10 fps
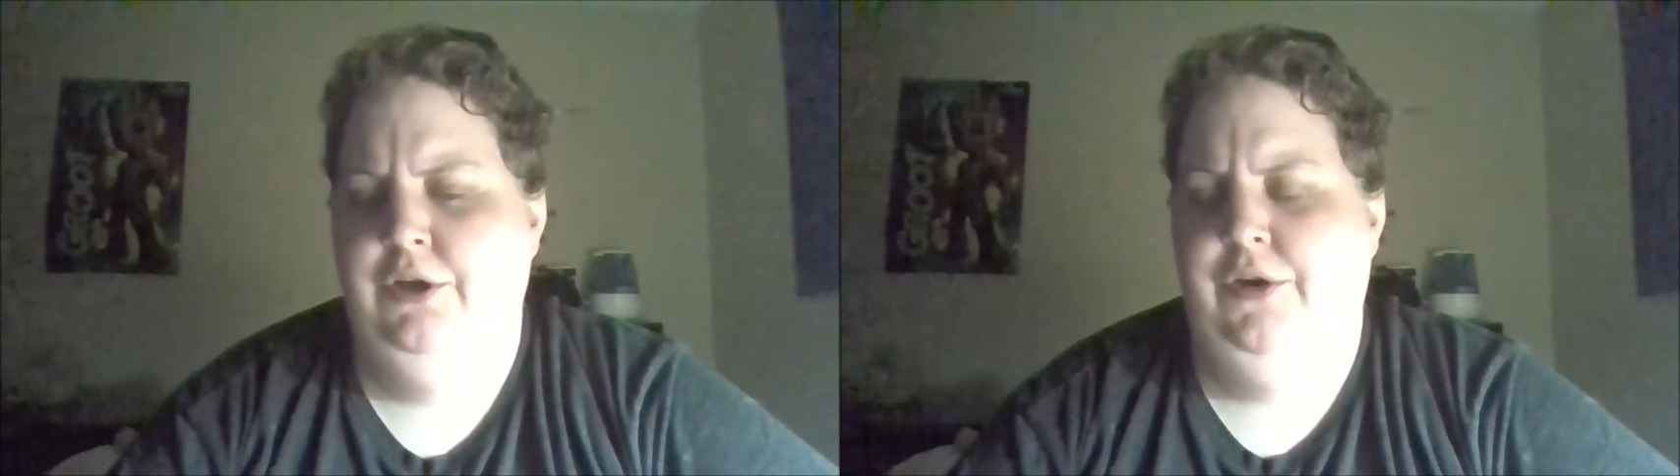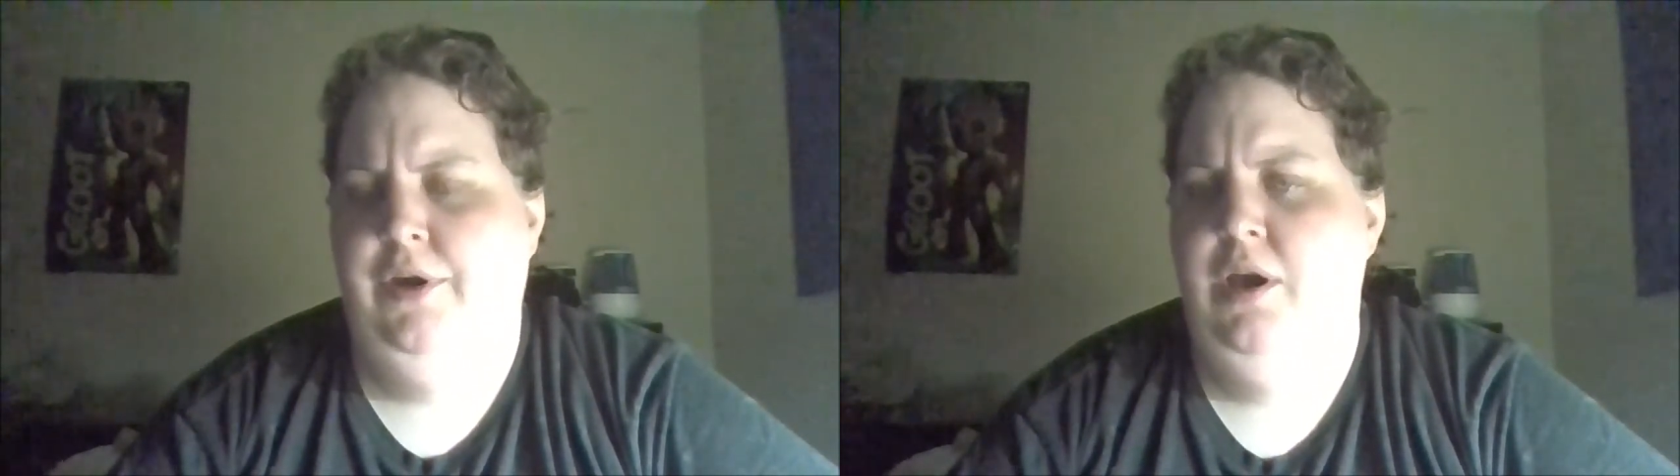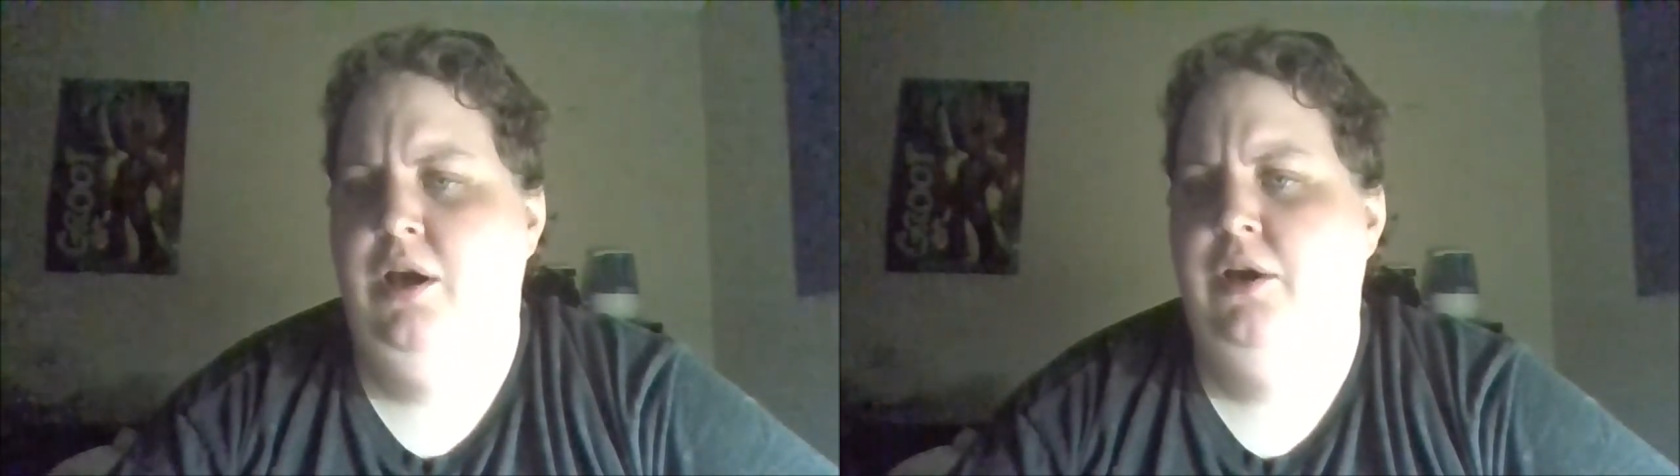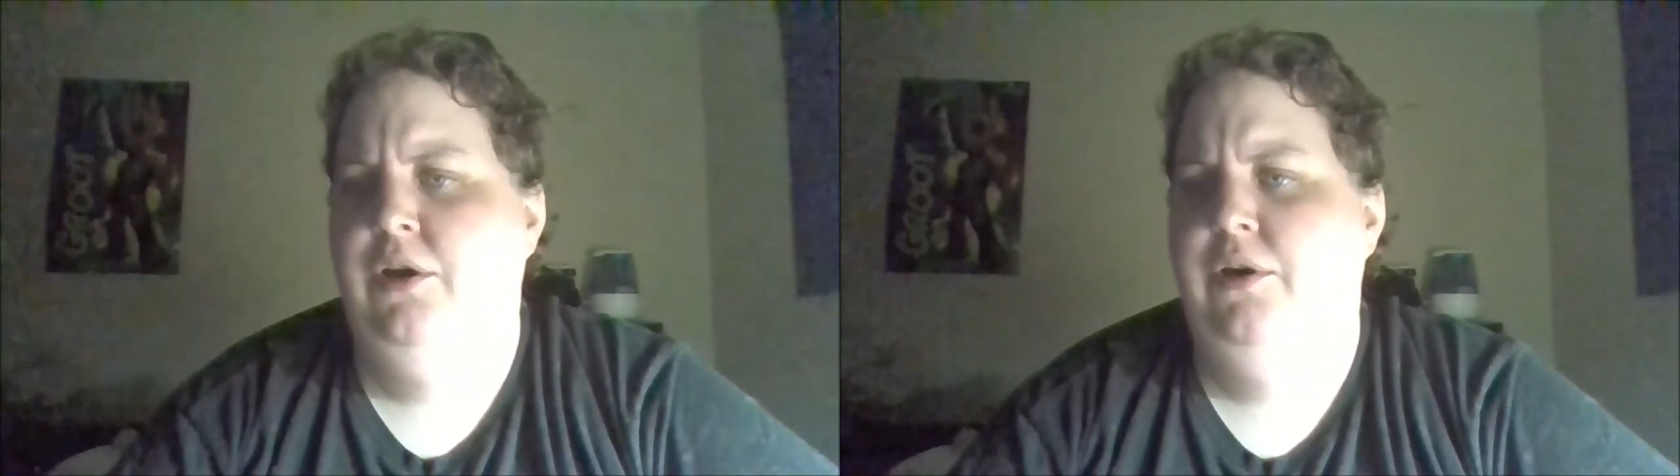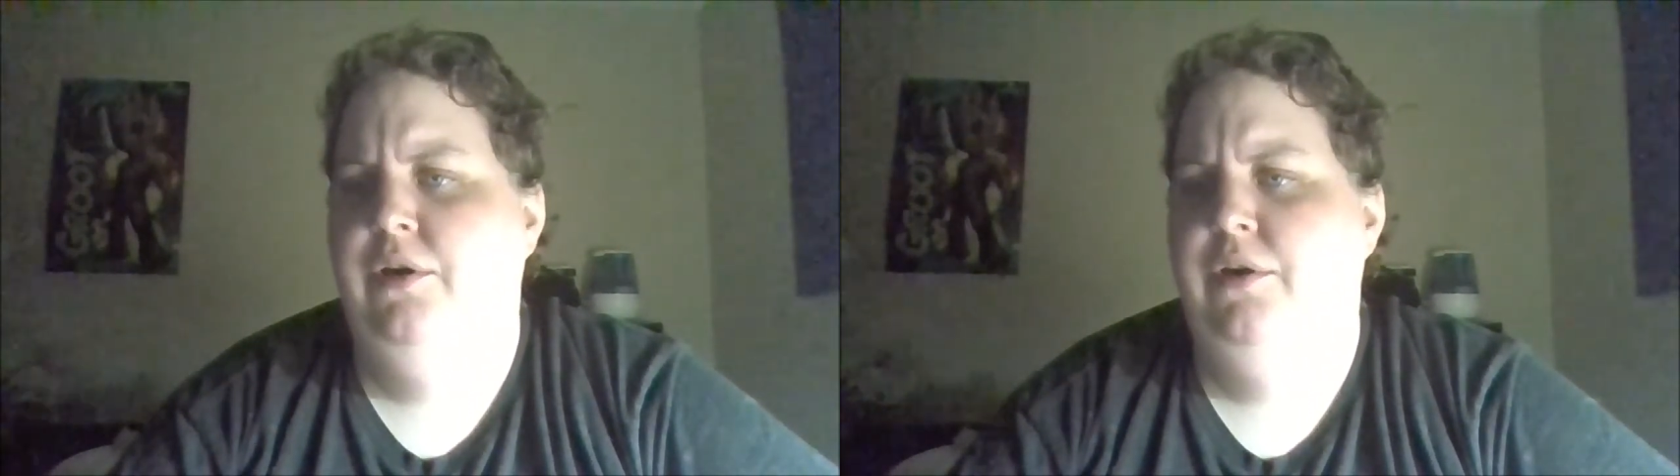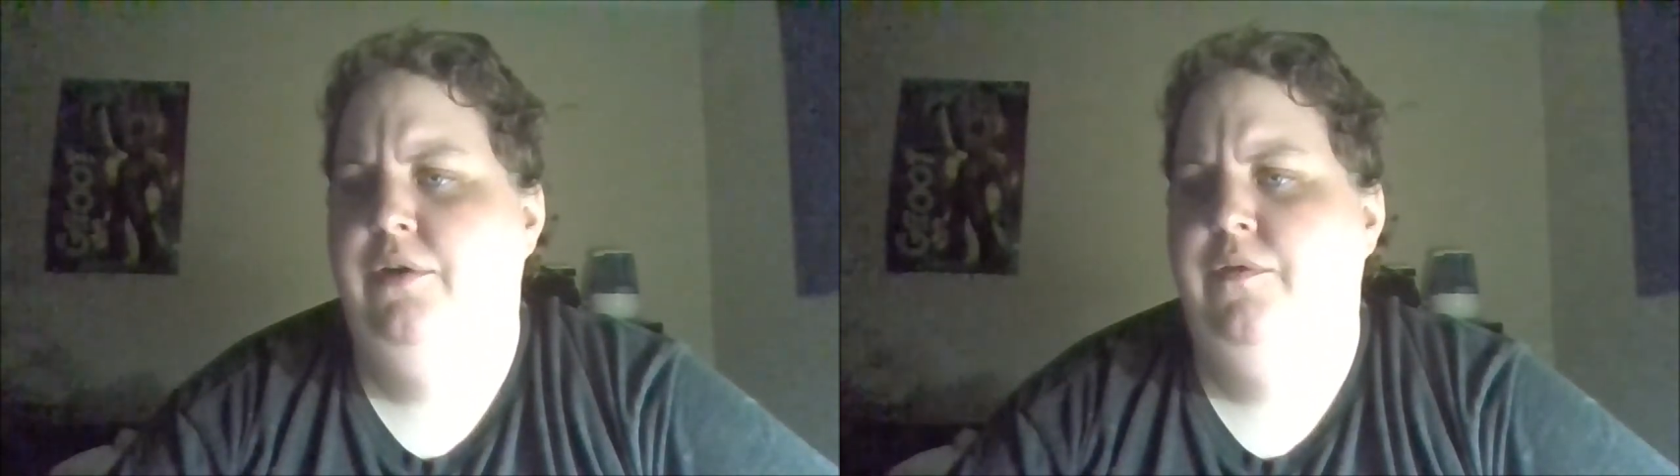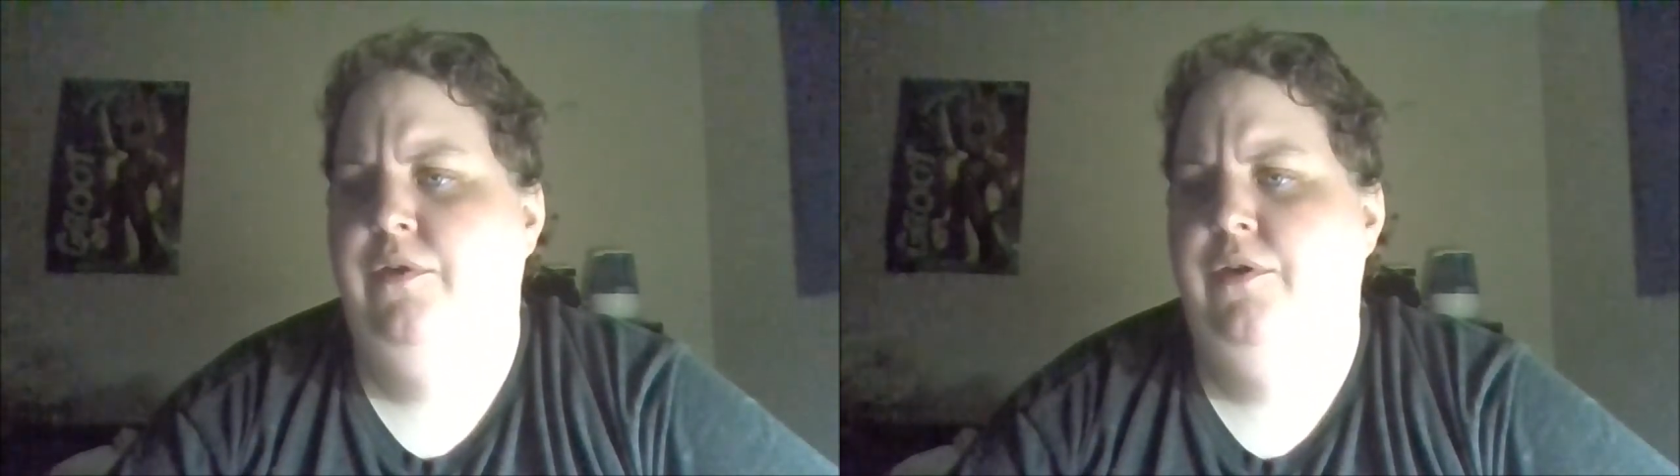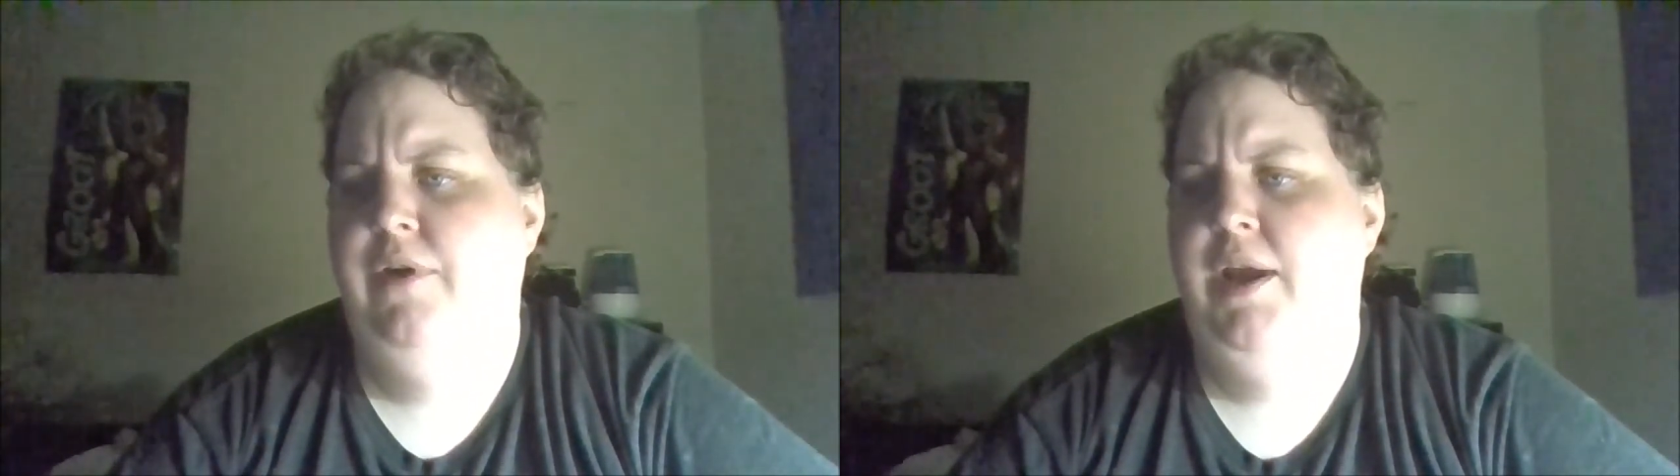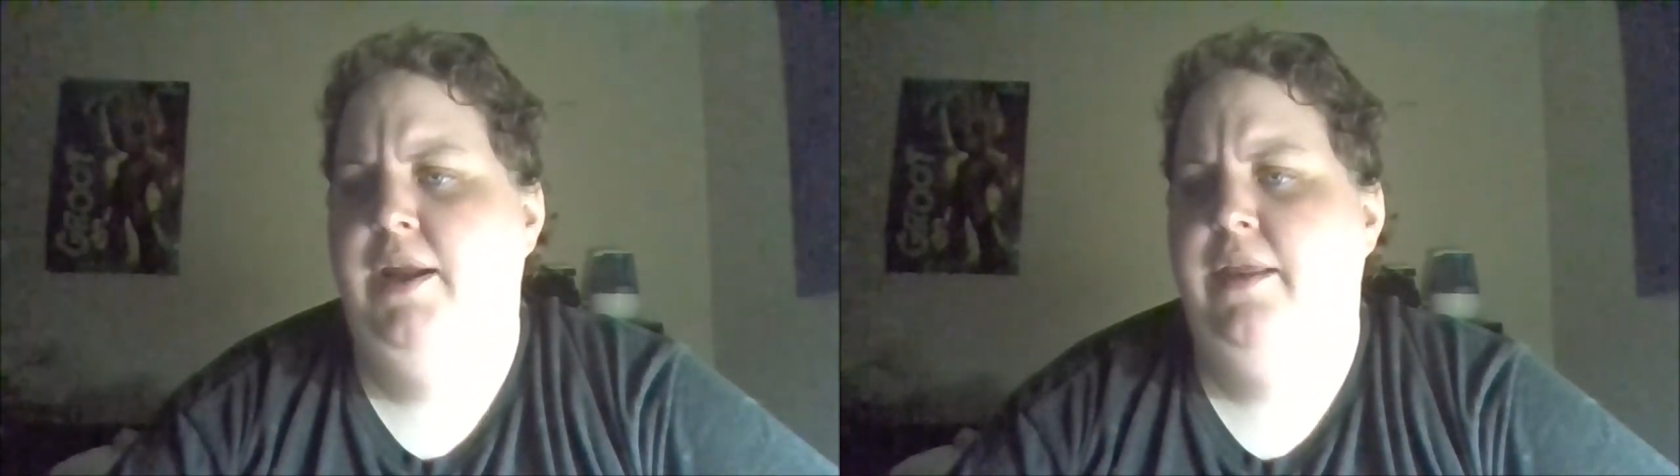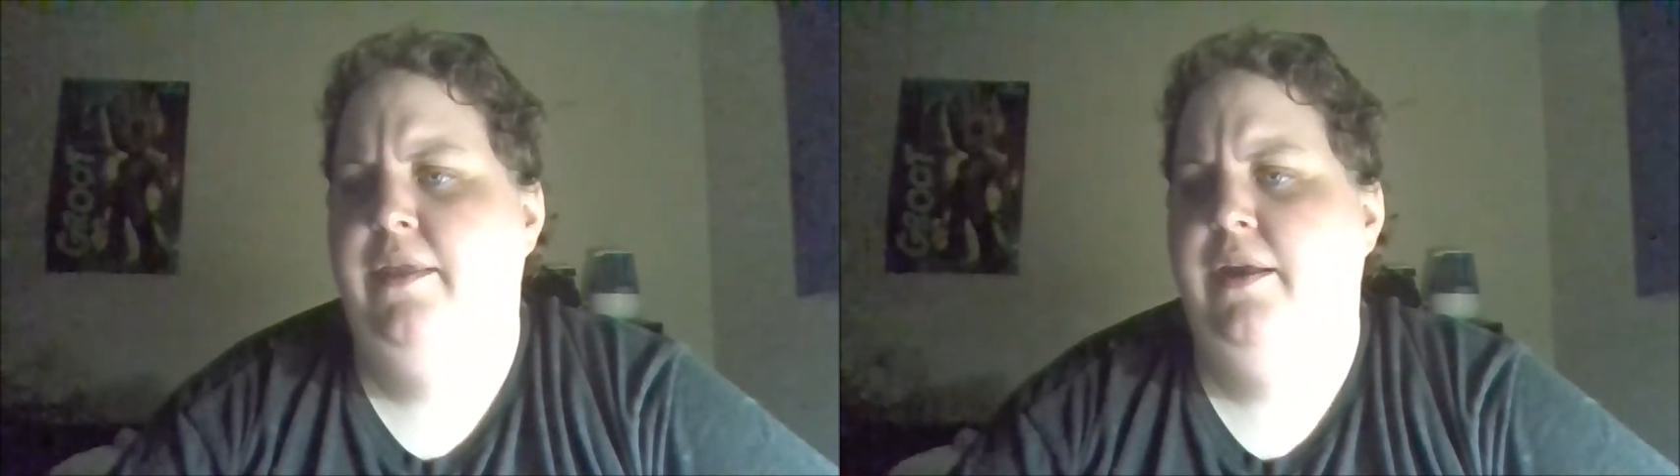you're not good for
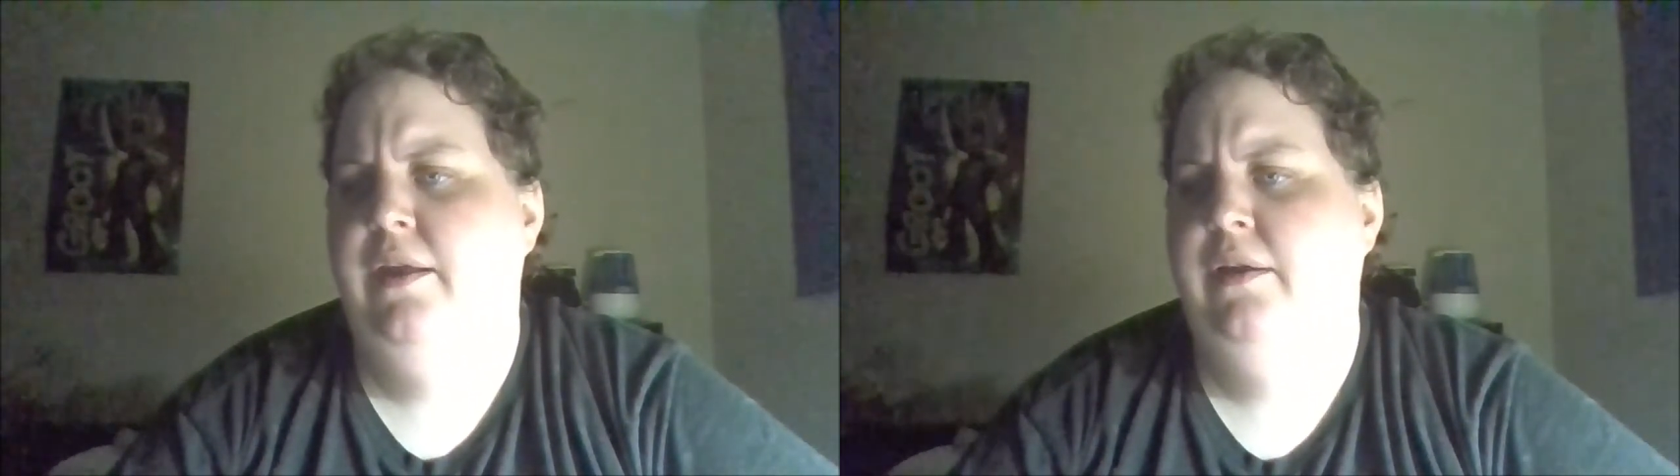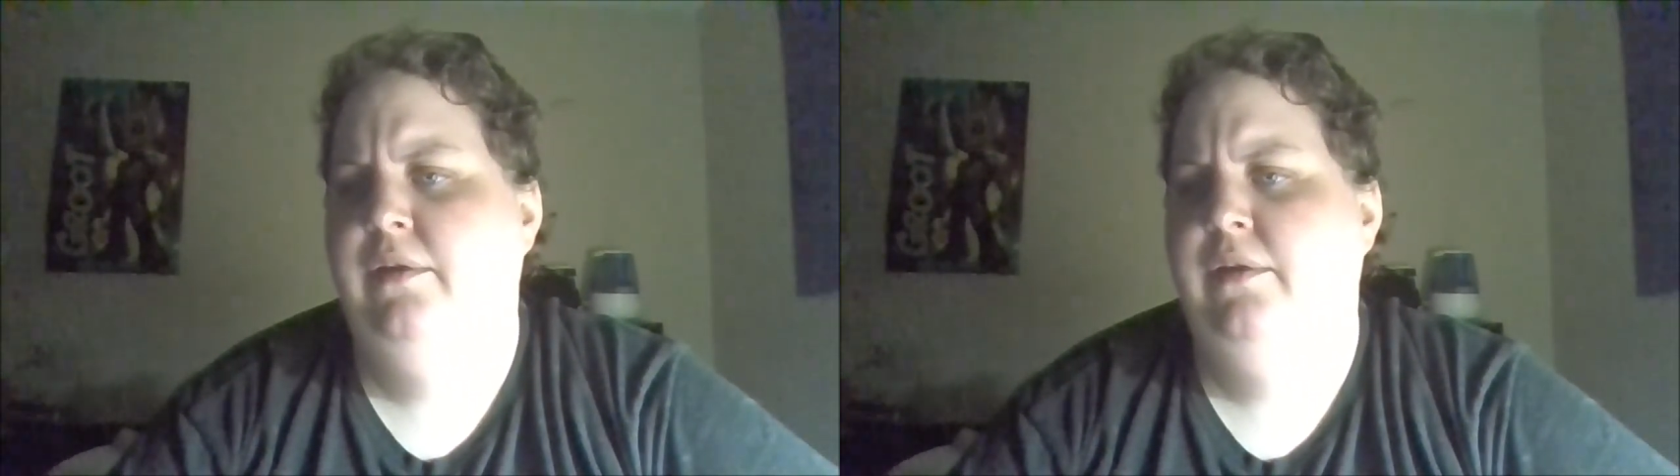anything.